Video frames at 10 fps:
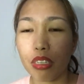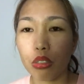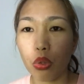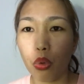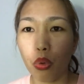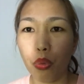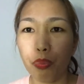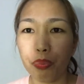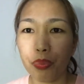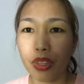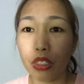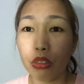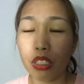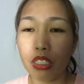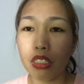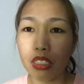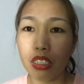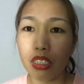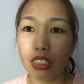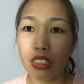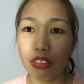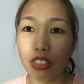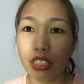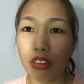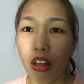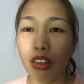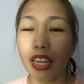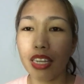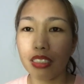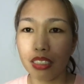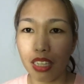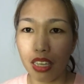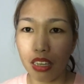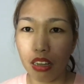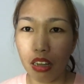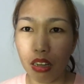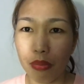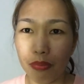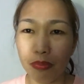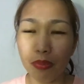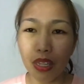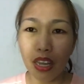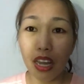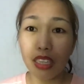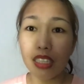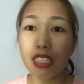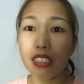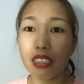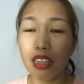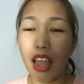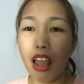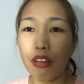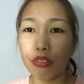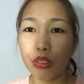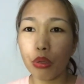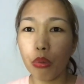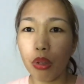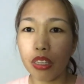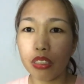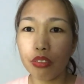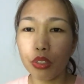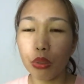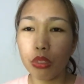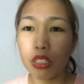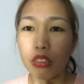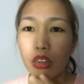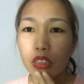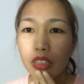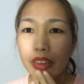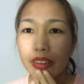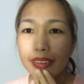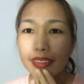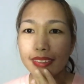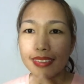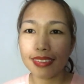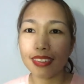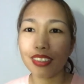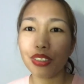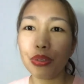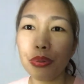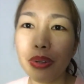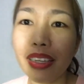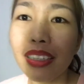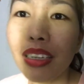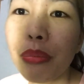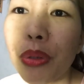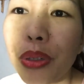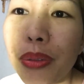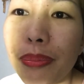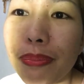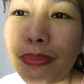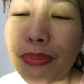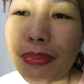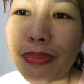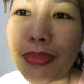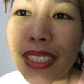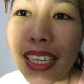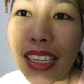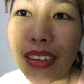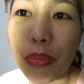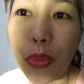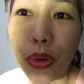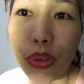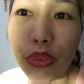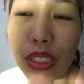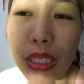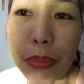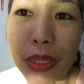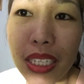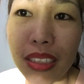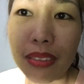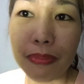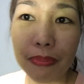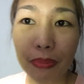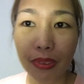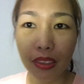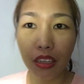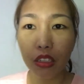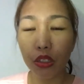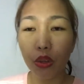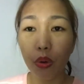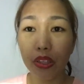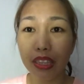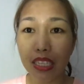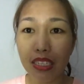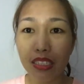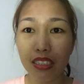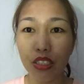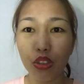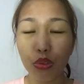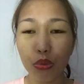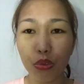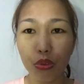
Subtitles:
So as you can see, it's really long lasting. At least after a while, even though it's not like too red anymore, it's like more of a lip tint, so at least you don't